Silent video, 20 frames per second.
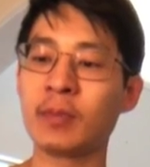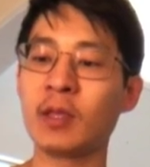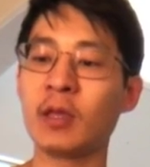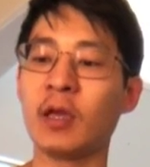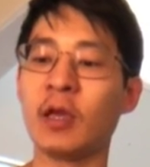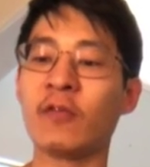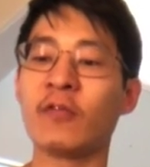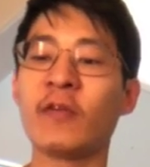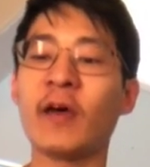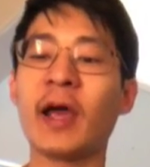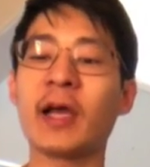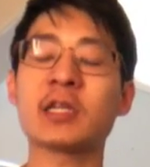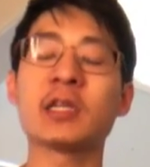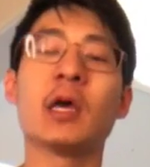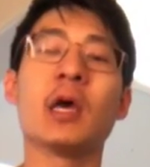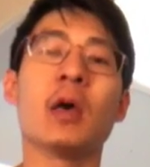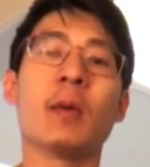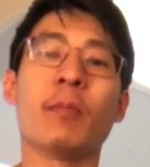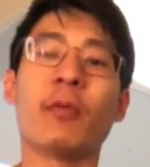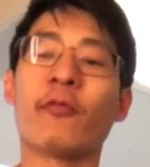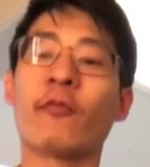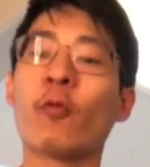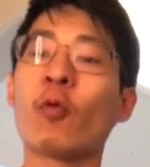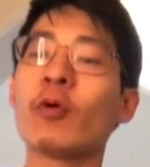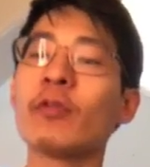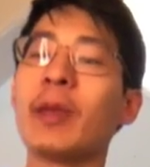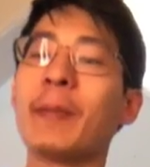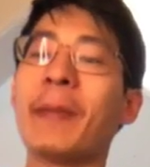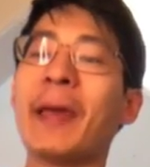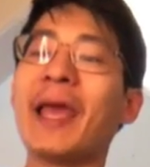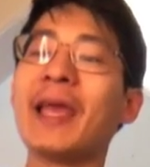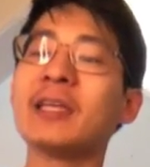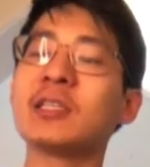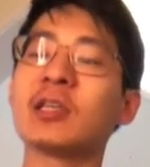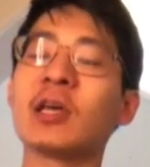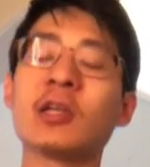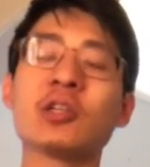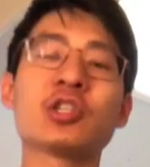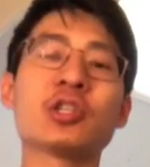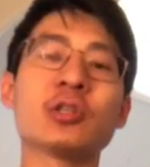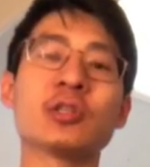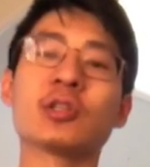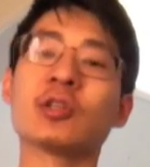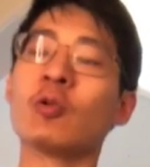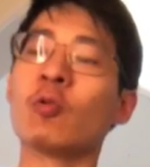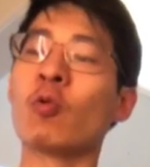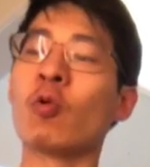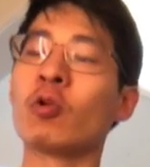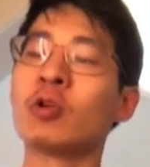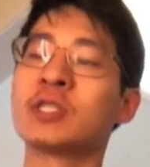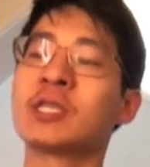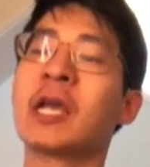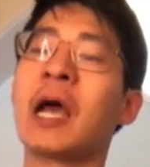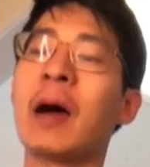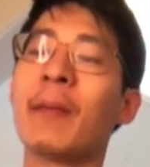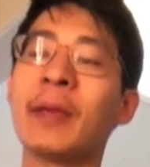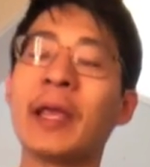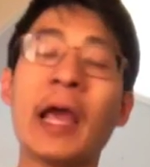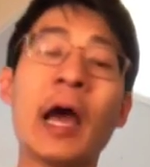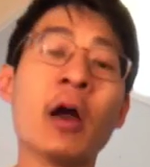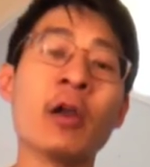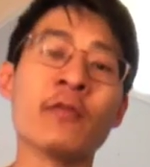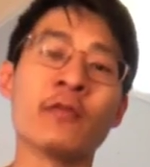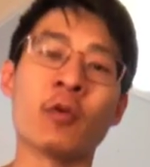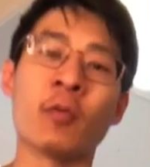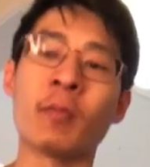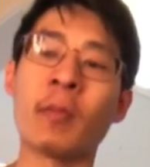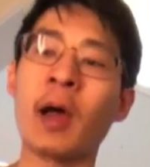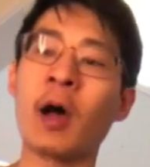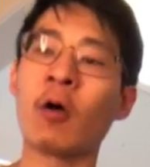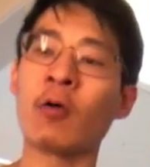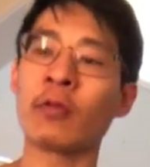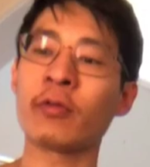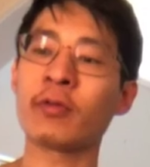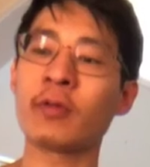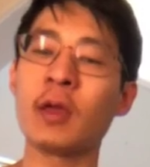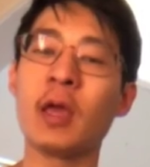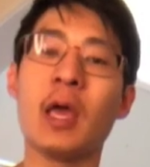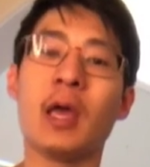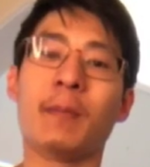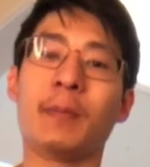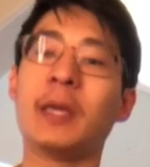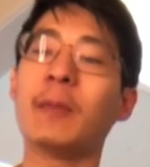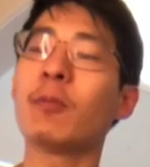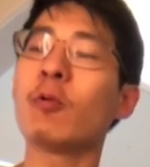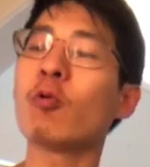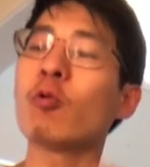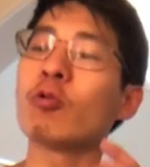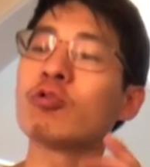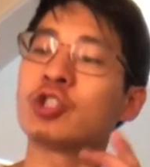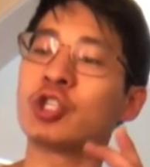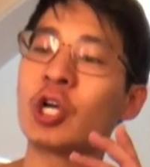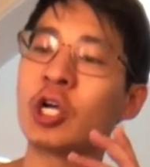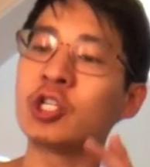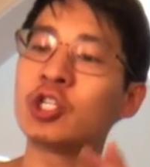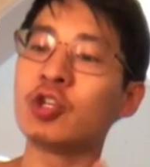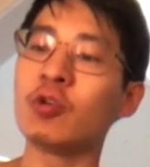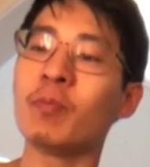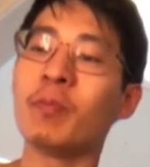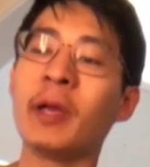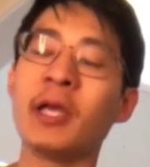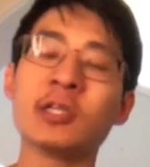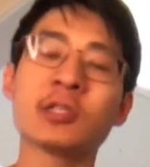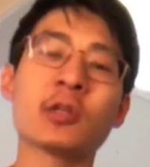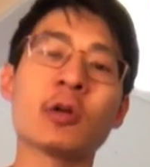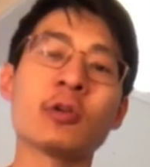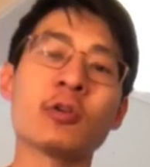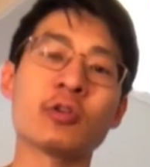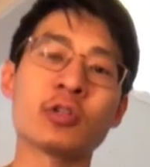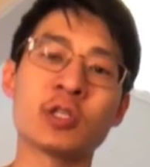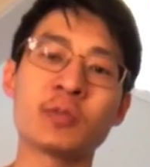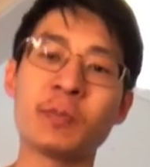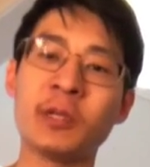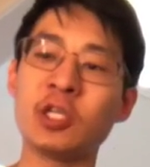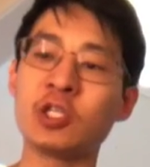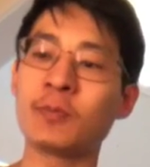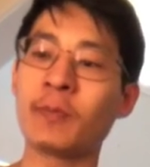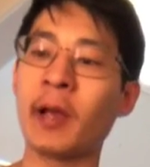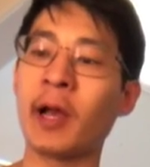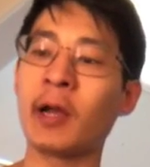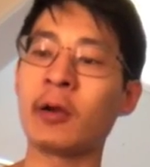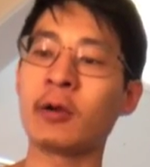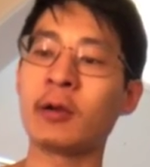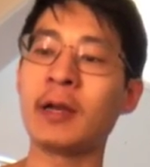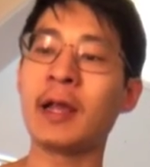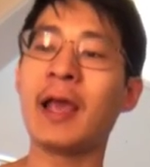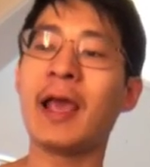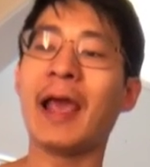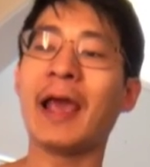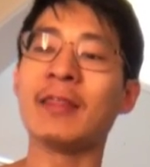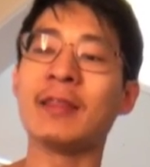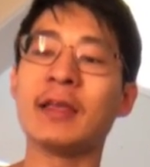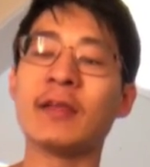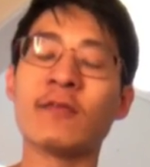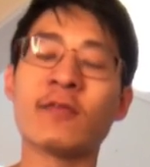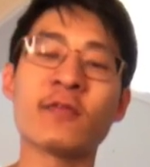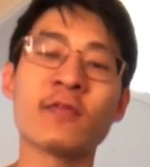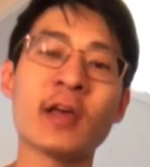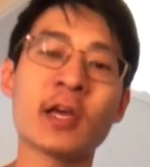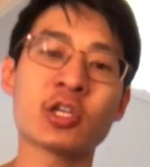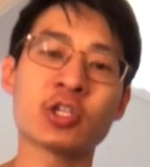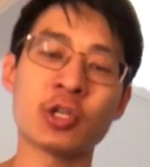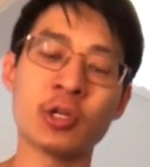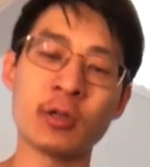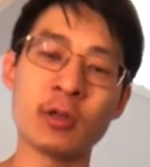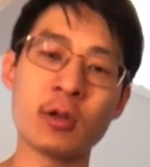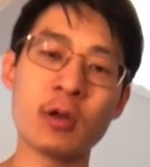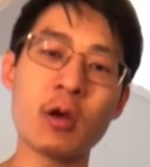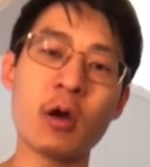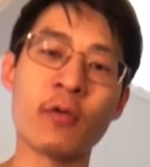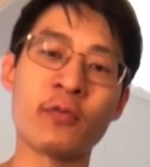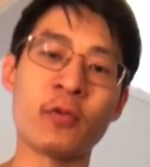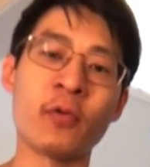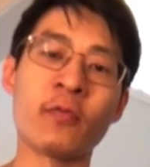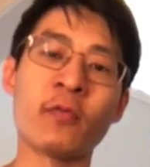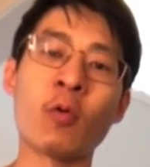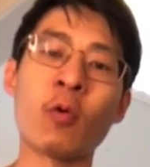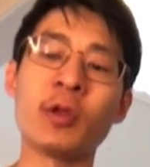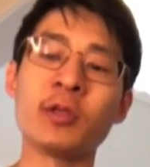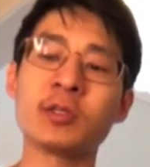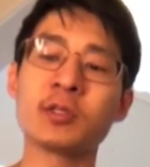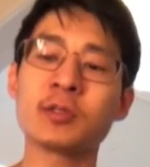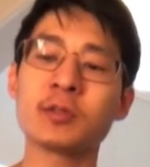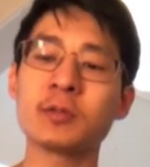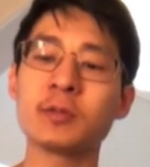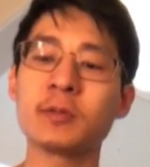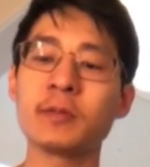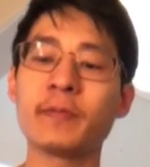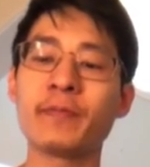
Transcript: In fact, before they pay attention to the words coming out of your mouth, people will judge you based on your speech pattern and the inflection of your voice.